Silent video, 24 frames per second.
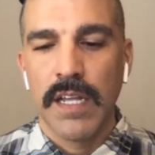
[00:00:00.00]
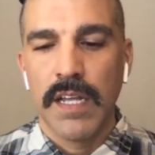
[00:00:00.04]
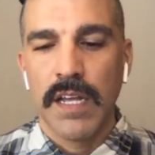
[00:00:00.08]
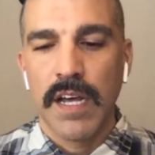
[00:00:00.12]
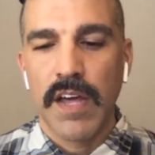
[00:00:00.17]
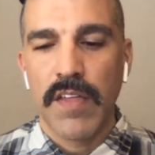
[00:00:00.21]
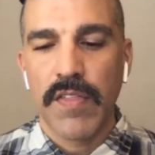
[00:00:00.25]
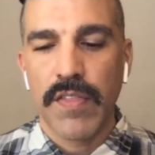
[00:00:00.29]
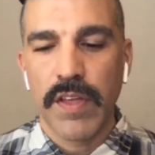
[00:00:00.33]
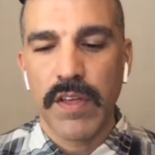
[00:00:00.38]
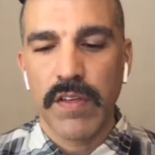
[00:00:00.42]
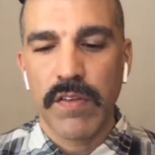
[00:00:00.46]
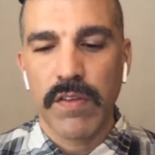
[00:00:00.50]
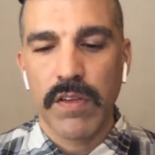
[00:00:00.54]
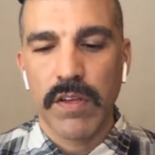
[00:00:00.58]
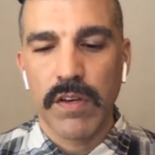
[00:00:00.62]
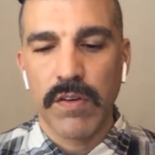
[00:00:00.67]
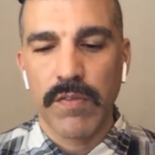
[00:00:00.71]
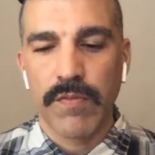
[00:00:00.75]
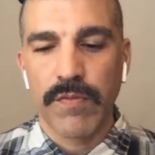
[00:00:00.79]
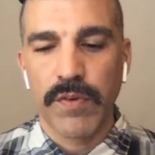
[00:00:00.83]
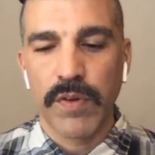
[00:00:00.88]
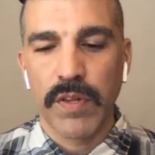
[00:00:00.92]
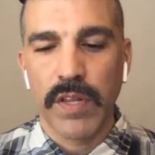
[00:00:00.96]
I think,
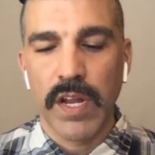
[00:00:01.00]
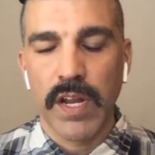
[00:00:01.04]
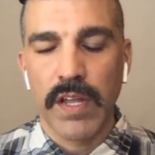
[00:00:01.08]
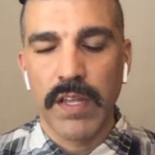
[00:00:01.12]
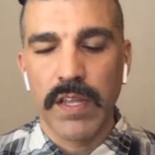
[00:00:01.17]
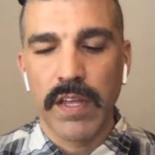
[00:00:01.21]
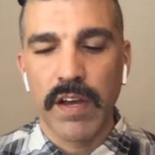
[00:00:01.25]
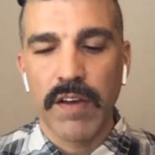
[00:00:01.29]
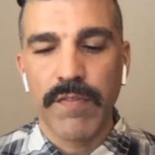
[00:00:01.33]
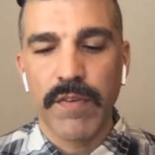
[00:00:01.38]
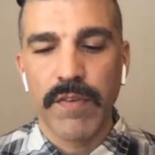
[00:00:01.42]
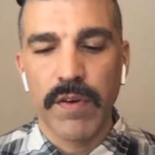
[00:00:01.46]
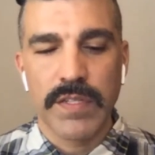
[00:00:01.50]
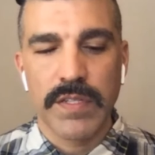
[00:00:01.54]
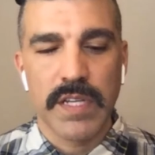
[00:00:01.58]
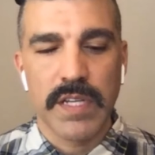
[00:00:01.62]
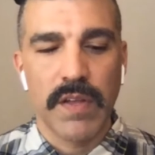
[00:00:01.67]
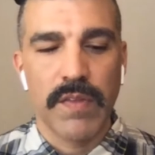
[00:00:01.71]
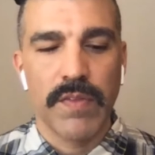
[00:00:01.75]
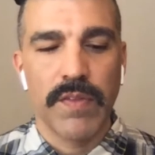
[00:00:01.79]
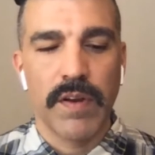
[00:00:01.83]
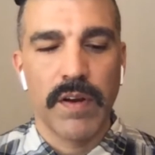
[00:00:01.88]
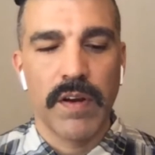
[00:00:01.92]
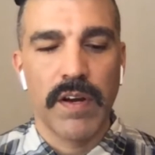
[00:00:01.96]
for a lot of young folks
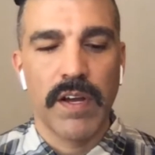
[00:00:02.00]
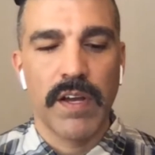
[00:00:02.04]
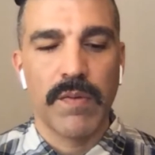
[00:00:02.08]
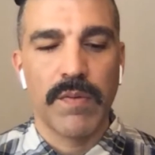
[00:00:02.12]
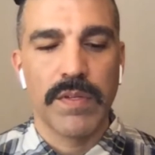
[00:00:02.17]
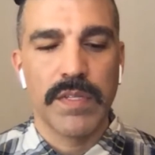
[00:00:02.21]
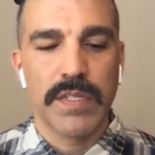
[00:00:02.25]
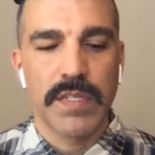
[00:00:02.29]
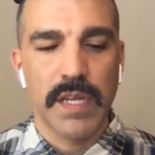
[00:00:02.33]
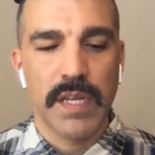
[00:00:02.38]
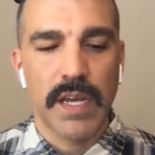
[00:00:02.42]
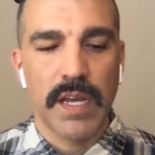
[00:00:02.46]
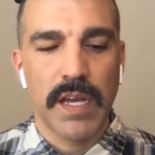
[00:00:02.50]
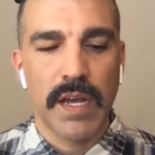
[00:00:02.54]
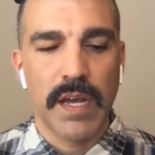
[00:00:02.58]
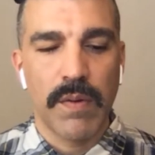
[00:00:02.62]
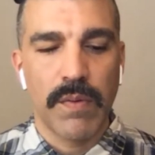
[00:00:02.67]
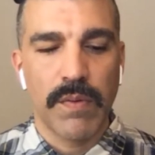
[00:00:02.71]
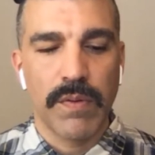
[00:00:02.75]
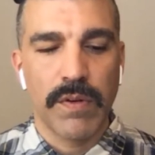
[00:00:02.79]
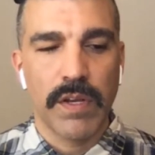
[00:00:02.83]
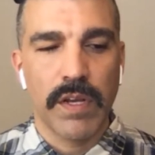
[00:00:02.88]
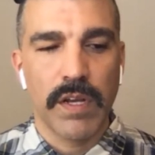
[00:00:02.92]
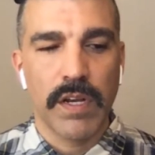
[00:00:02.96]
out there, I
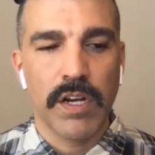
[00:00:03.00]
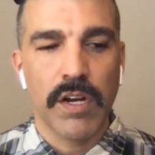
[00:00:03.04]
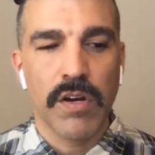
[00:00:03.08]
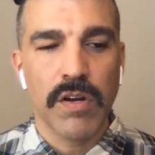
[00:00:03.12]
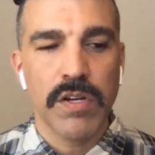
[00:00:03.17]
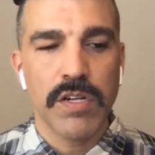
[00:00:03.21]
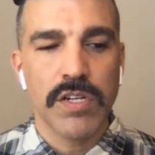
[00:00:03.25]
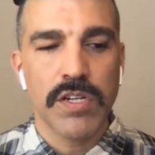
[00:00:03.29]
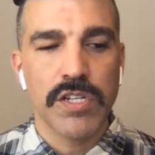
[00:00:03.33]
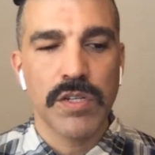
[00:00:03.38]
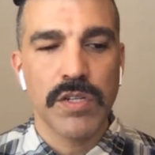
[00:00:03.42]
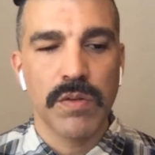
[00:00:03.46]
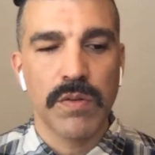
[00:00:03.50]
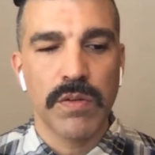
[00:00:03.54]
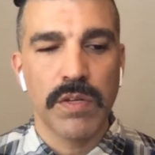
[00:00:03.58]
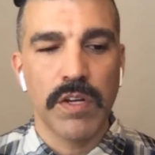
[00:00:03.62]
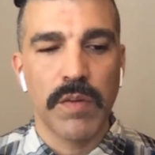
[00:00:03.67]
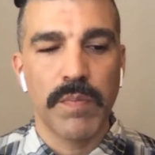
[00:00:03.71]
would encourage you,